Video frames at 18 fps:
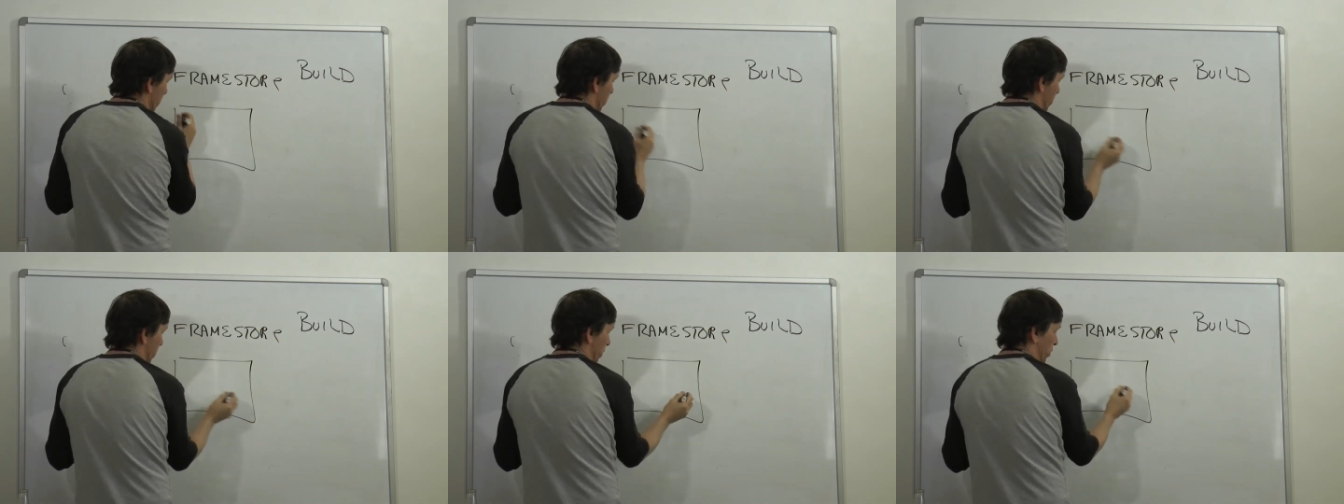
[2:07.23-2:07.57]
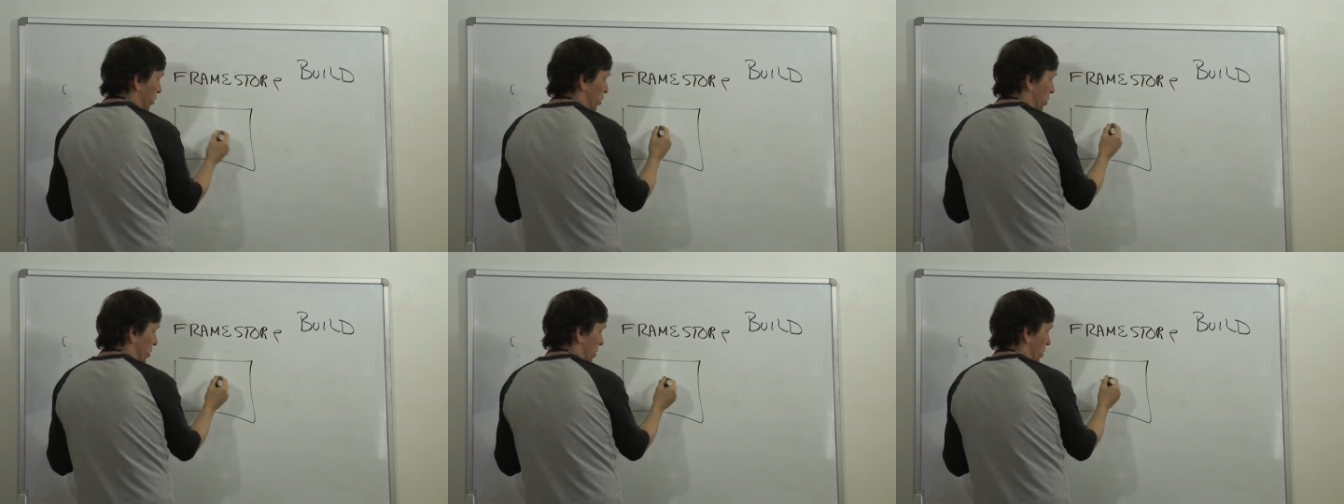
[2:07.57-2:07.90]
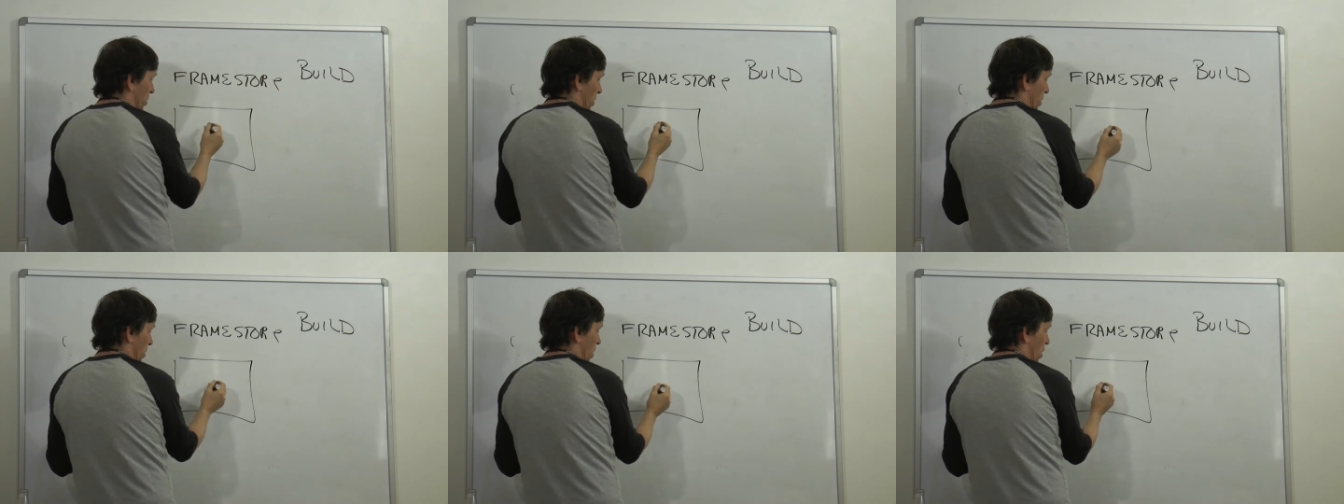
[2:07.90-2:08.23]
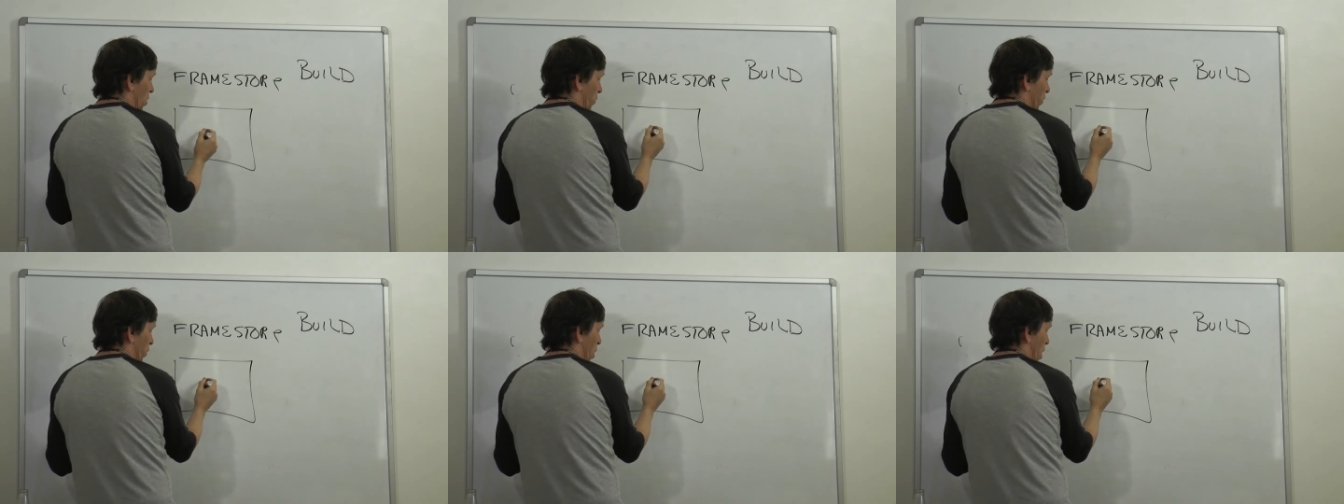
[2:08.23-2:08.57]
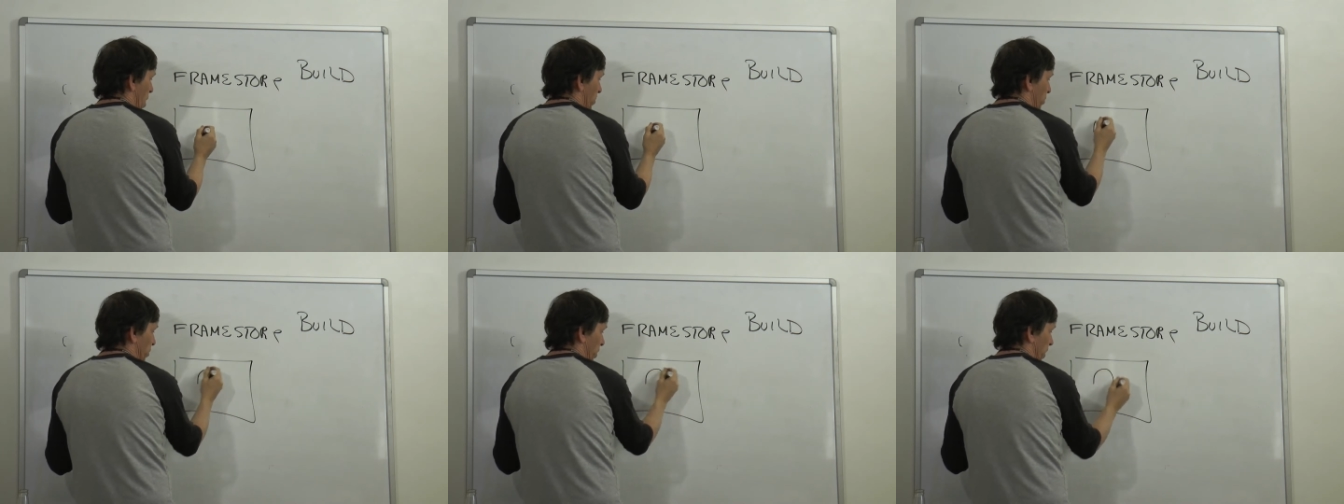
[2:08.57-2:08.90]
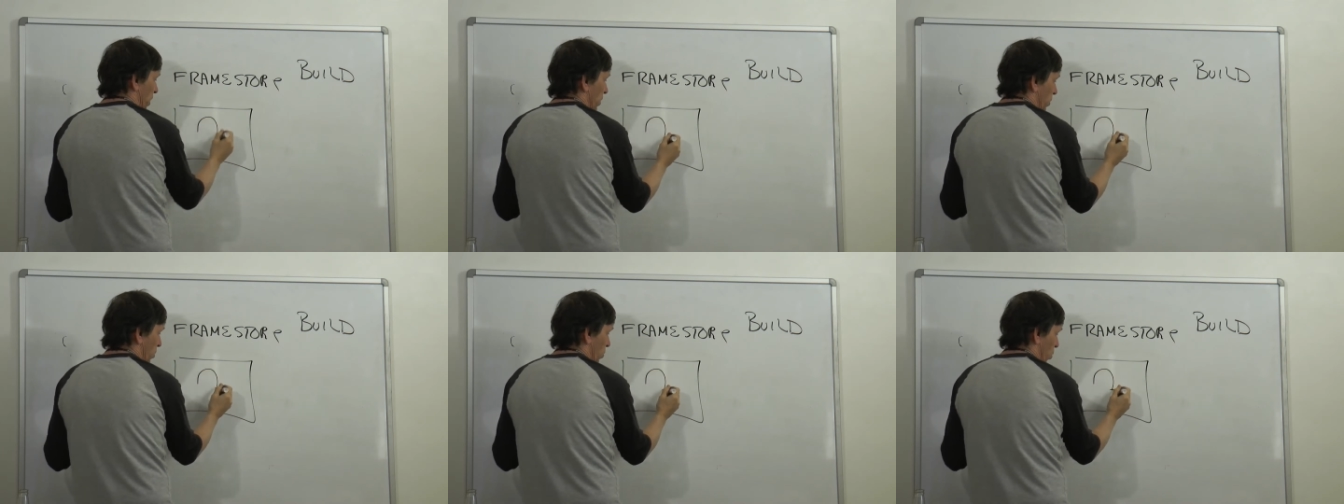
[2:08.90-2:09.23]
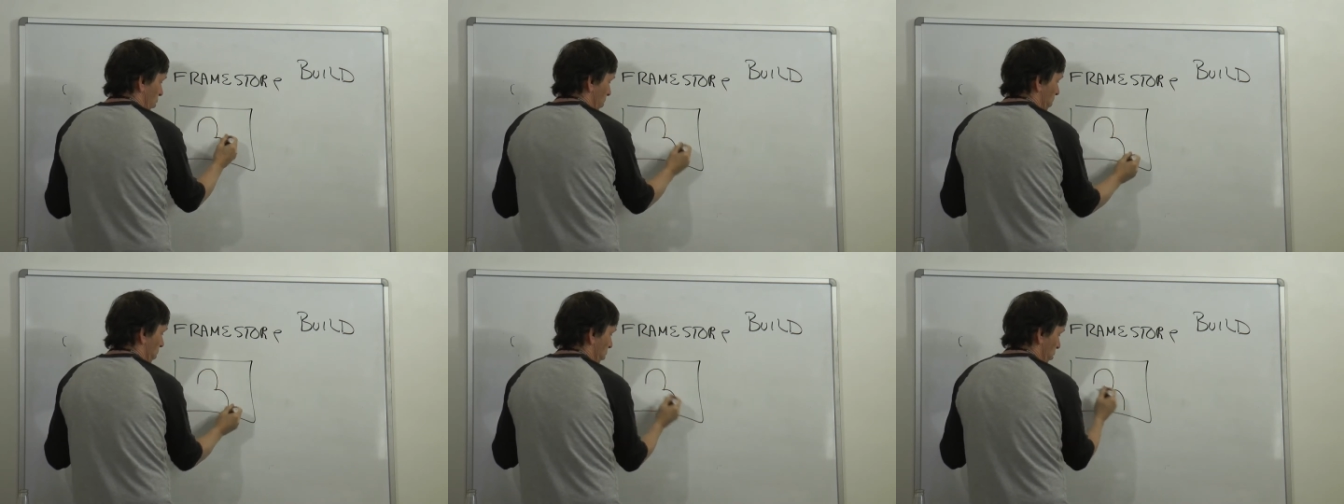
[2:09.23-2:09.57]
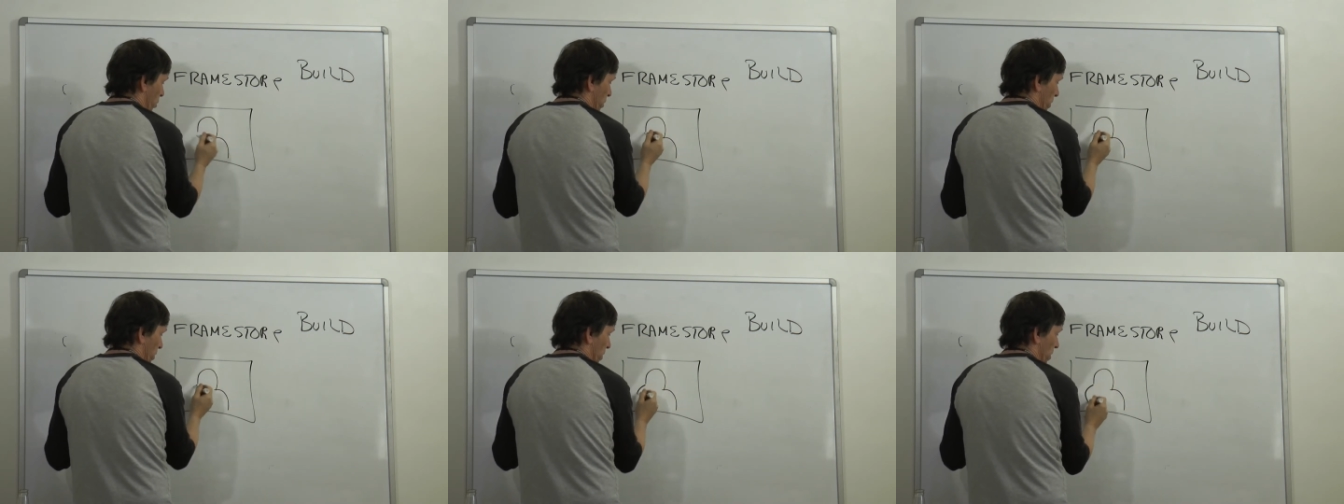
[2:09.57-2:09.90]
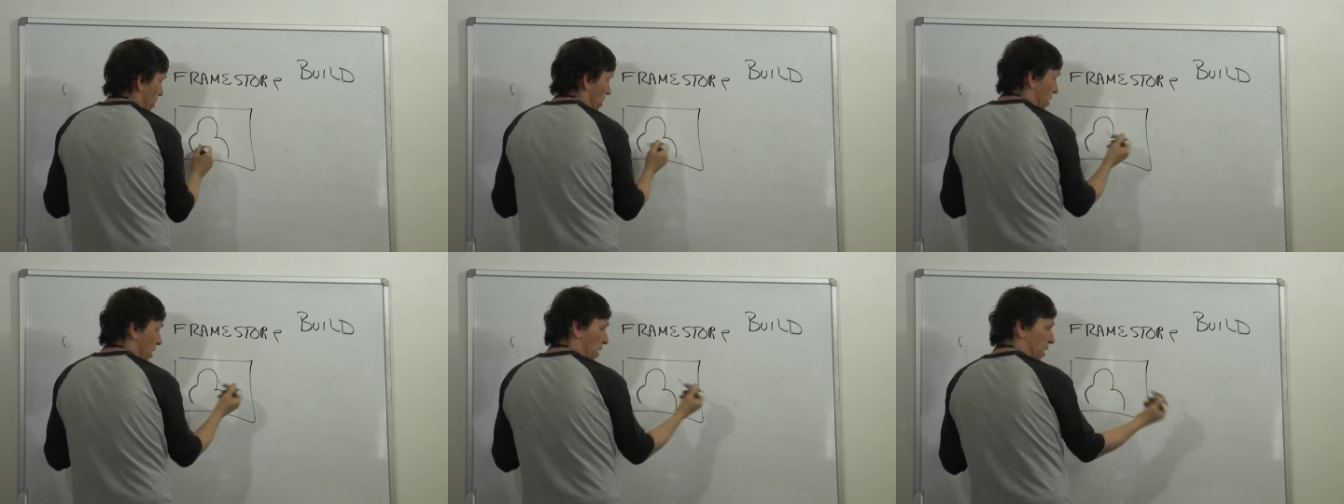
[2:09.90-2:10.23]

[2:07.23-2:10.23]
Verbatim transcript: image of an object or a person.